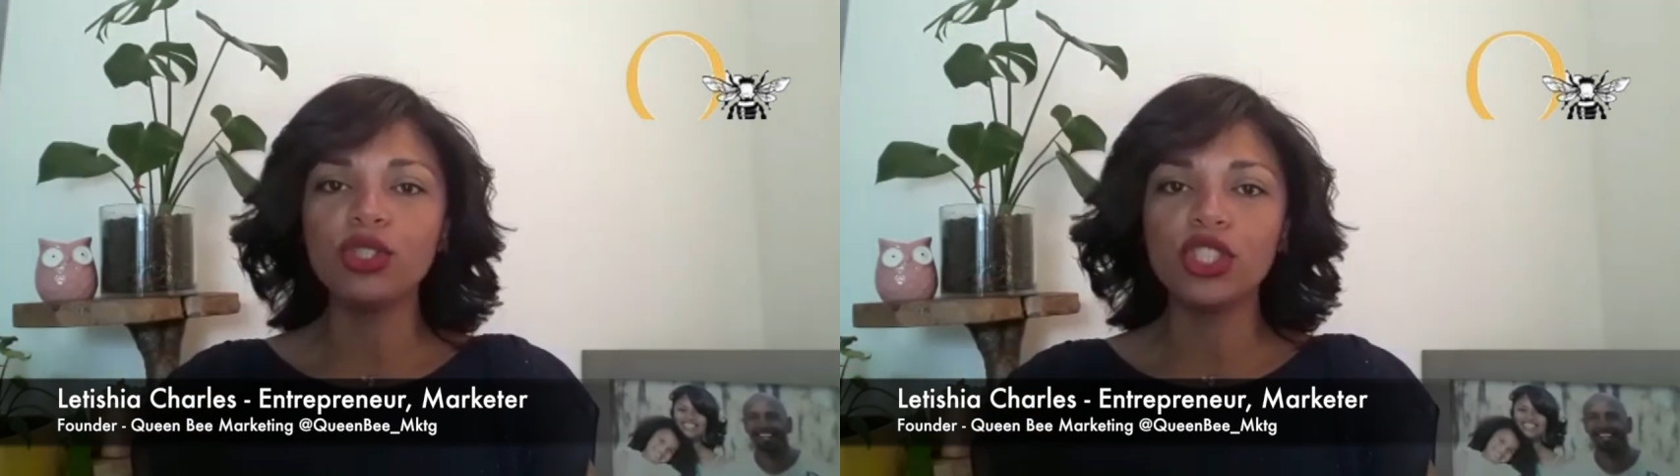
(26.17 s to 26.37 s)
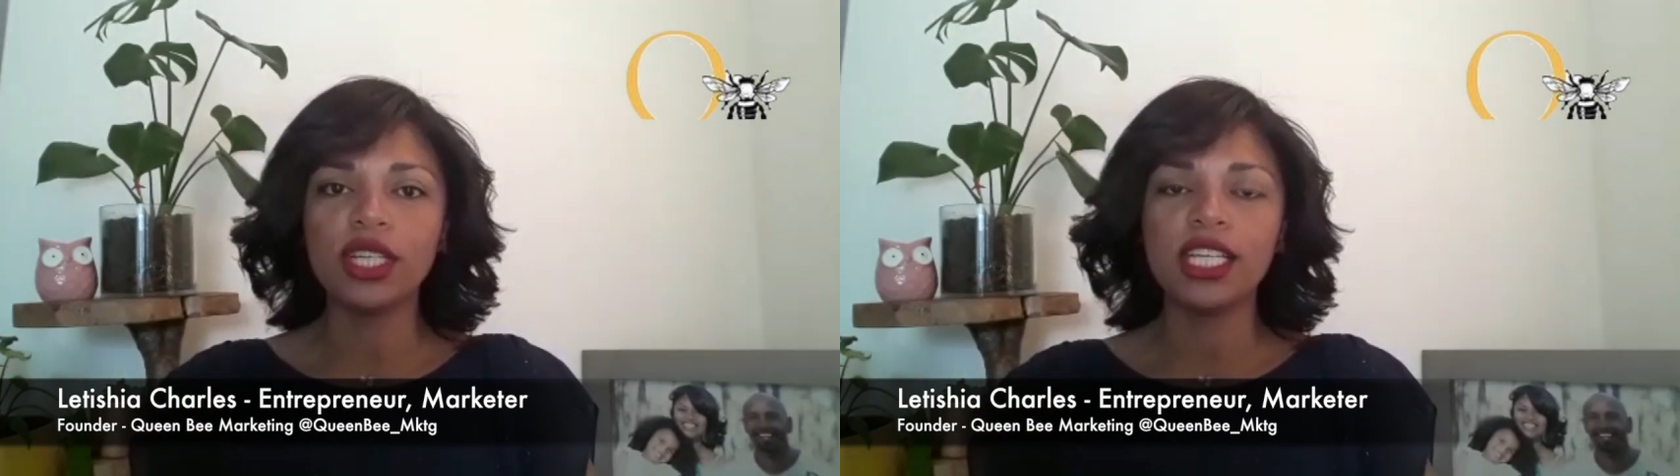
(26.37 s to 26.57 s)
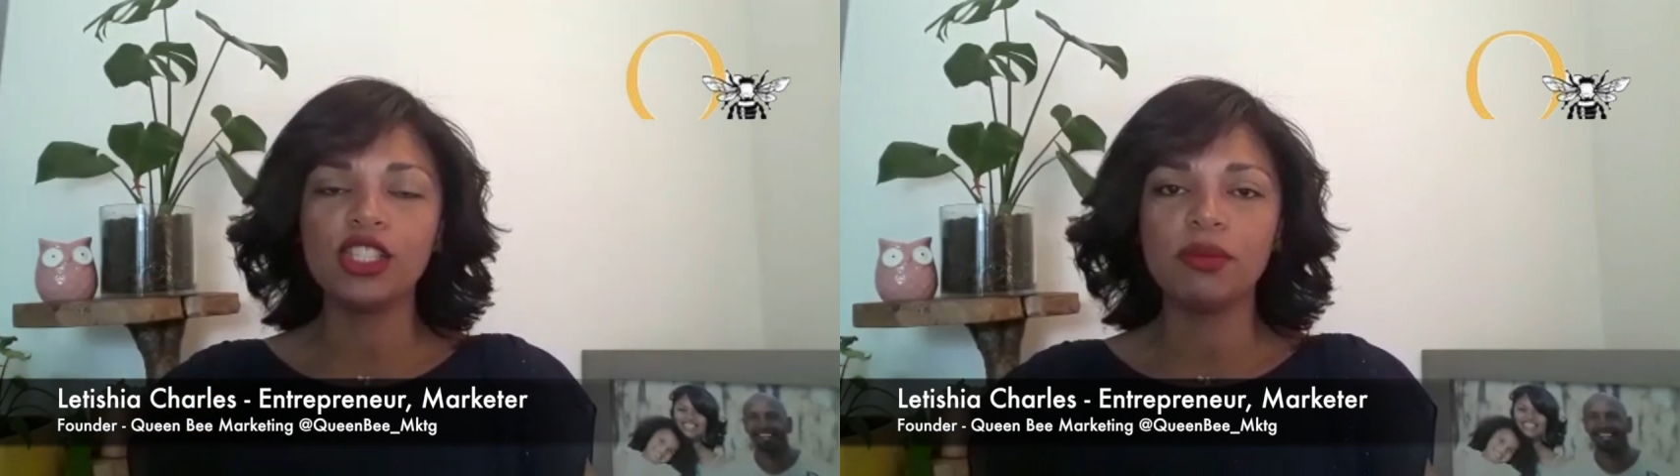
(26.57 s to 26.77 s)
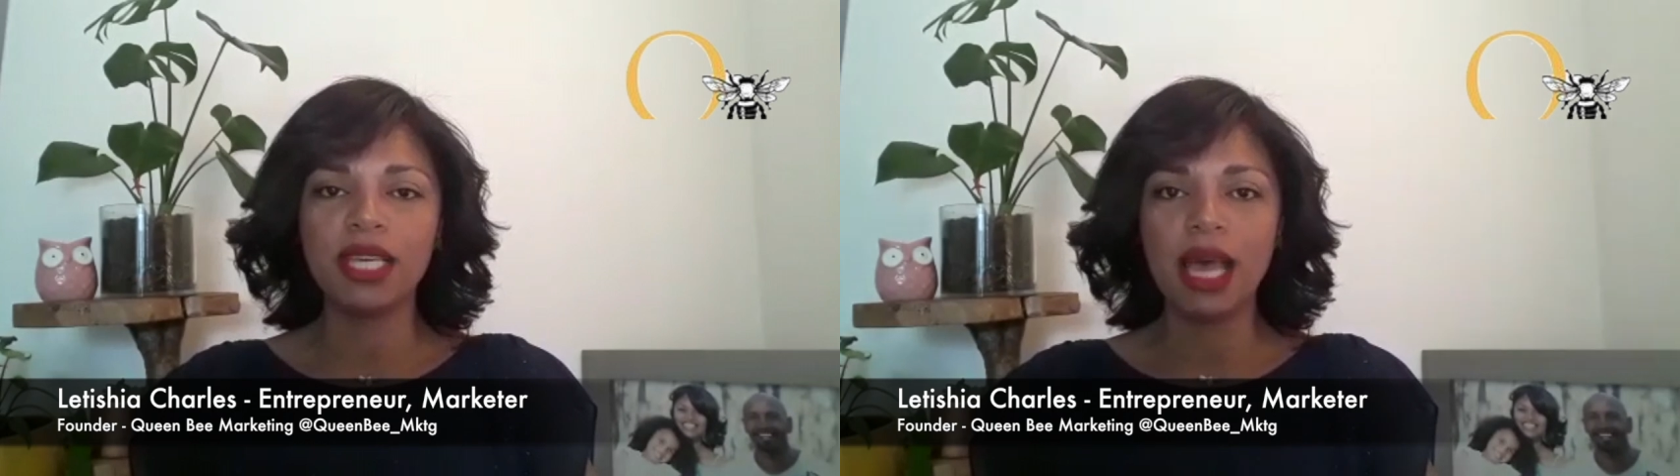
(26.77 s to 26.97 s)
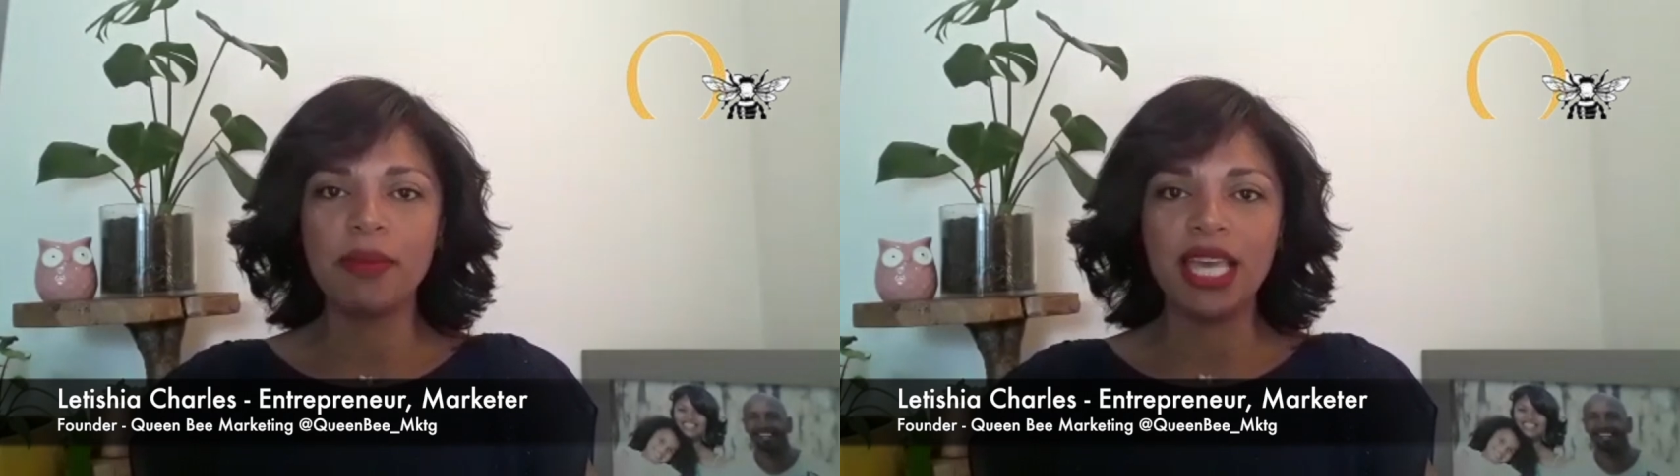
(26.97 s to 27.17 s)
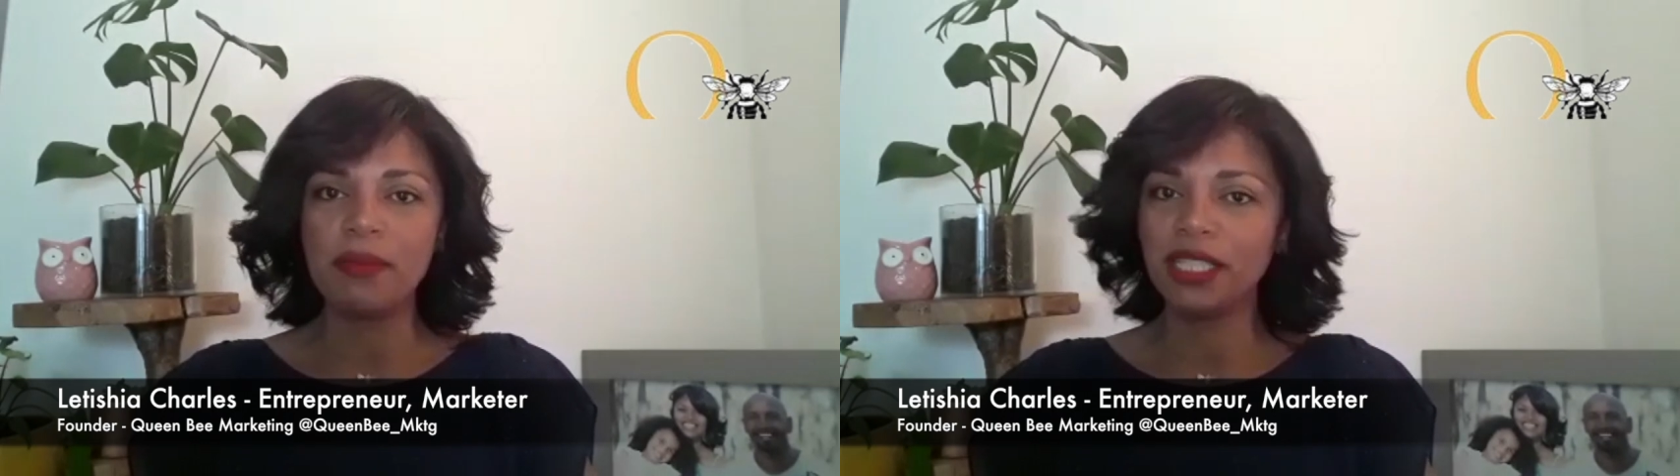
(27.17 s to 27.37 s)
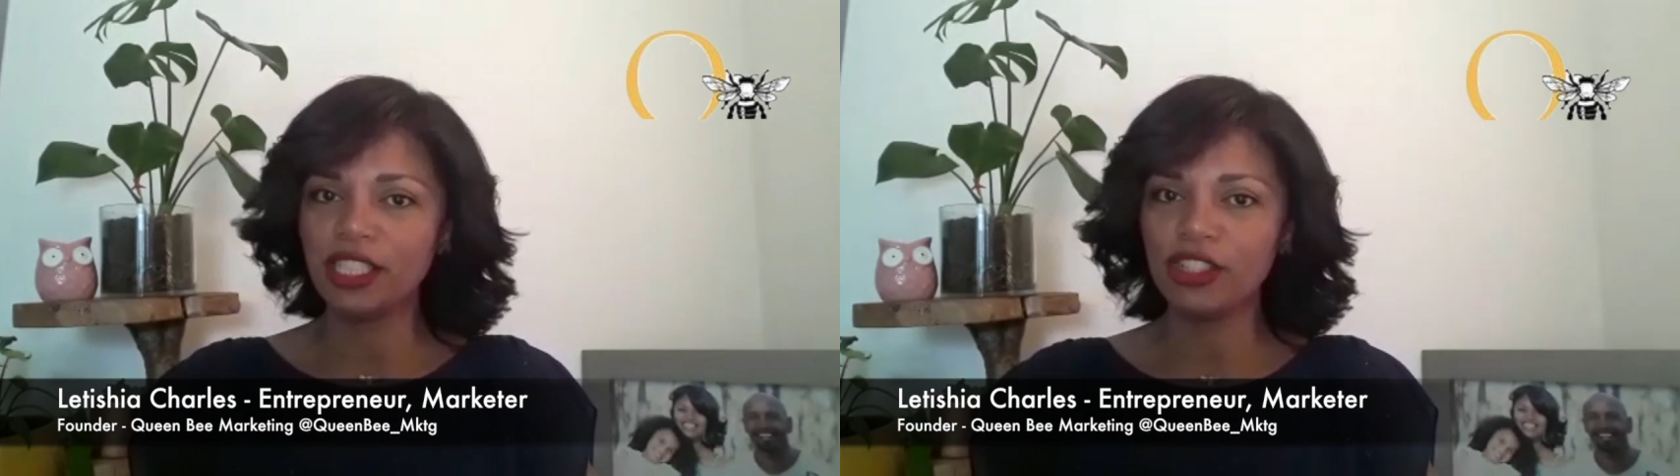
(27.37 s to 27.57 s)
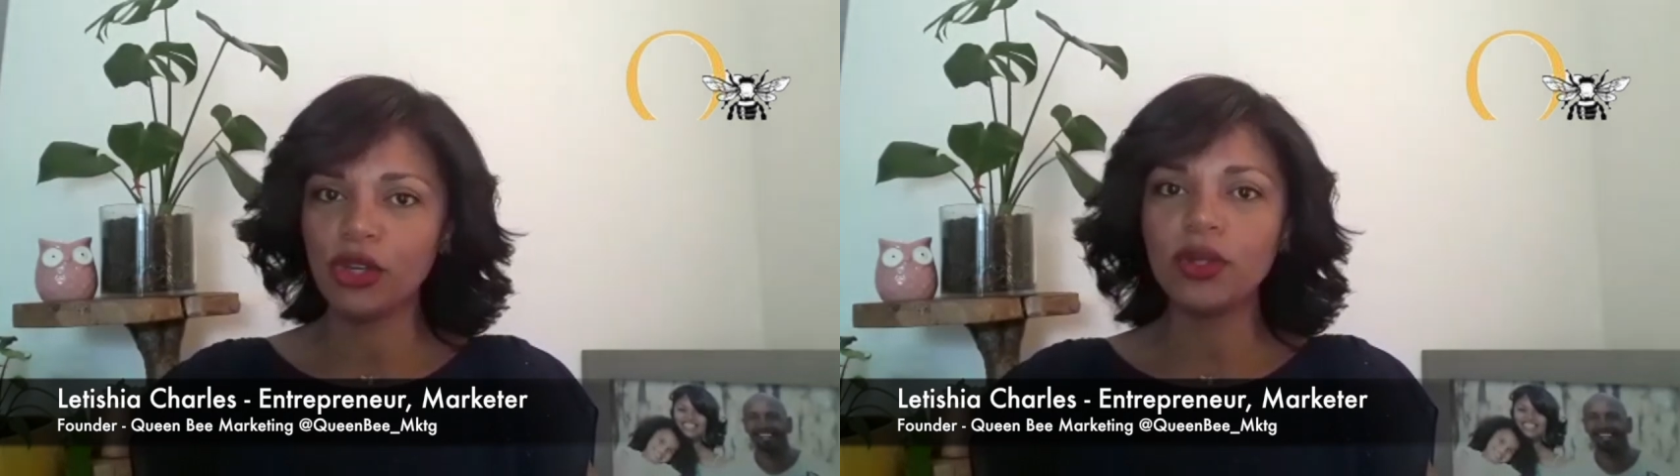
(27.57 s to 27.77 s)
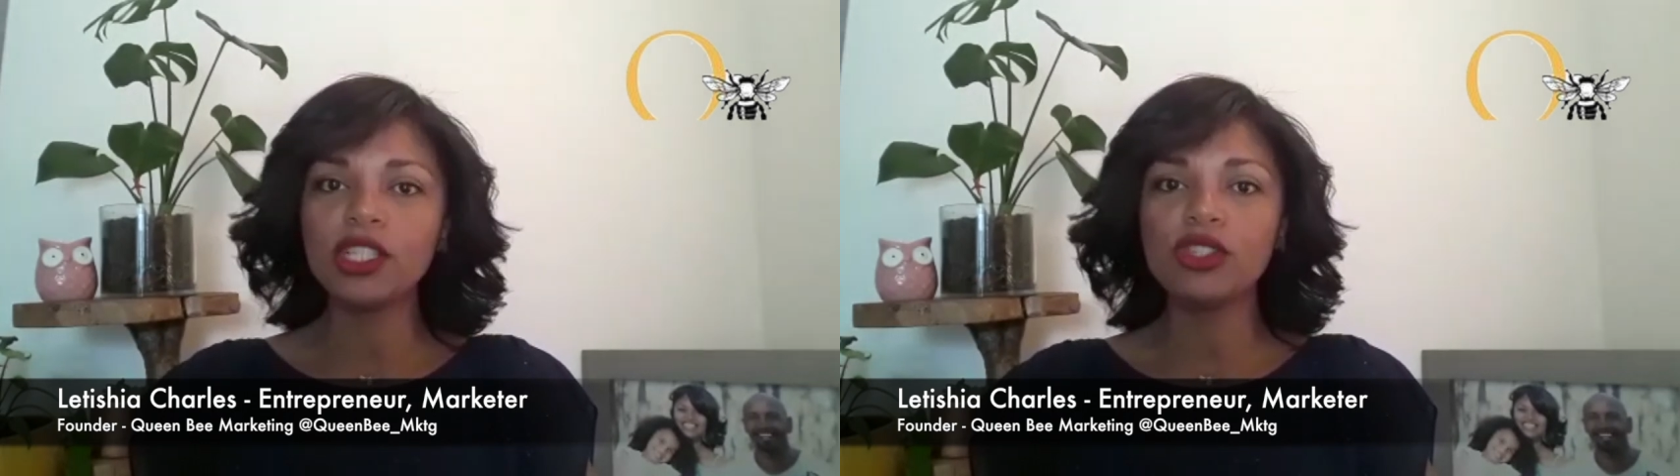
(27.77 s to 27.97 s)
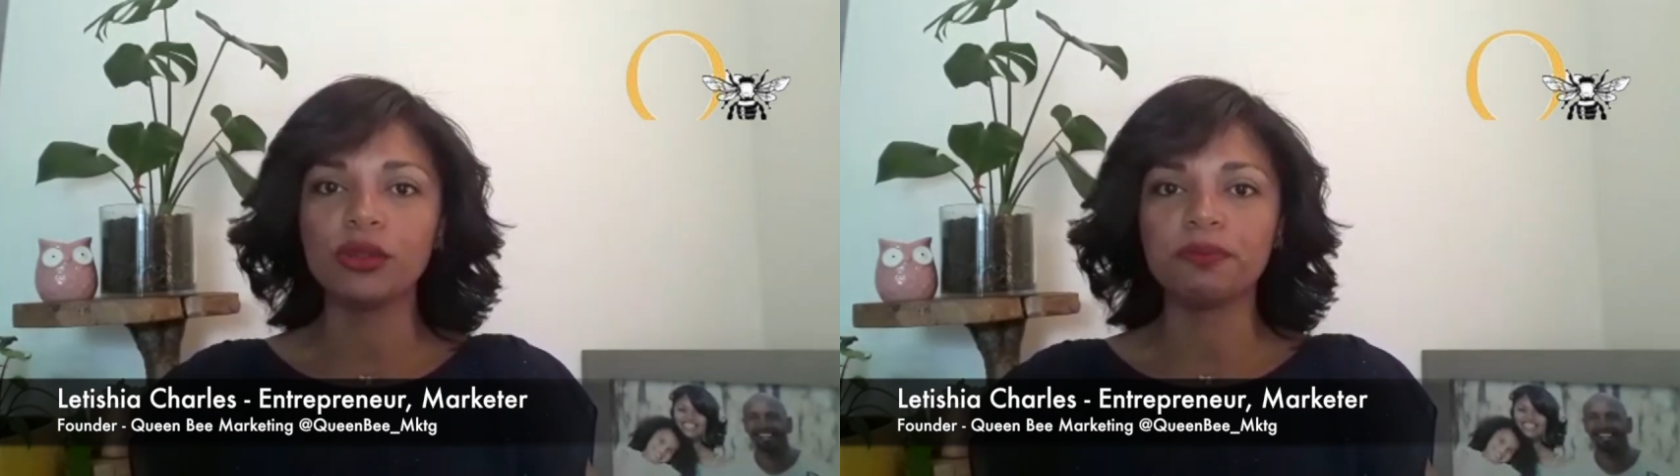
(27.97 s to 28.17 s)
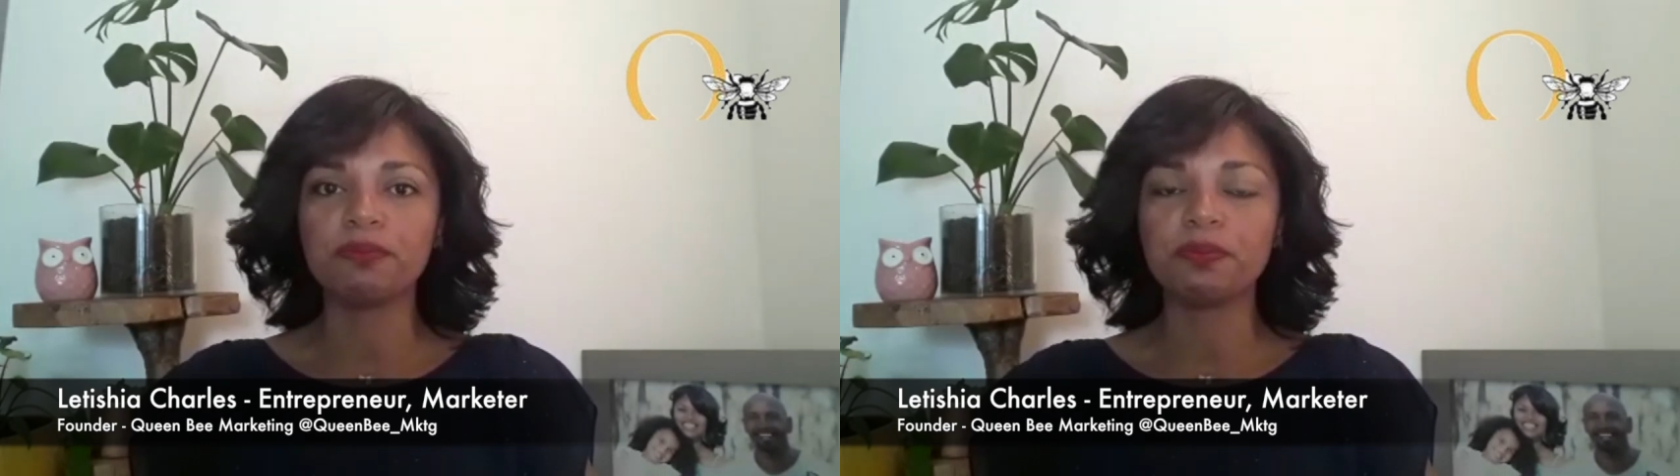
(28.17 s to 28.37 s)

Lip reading: journey to becoming a business owner too.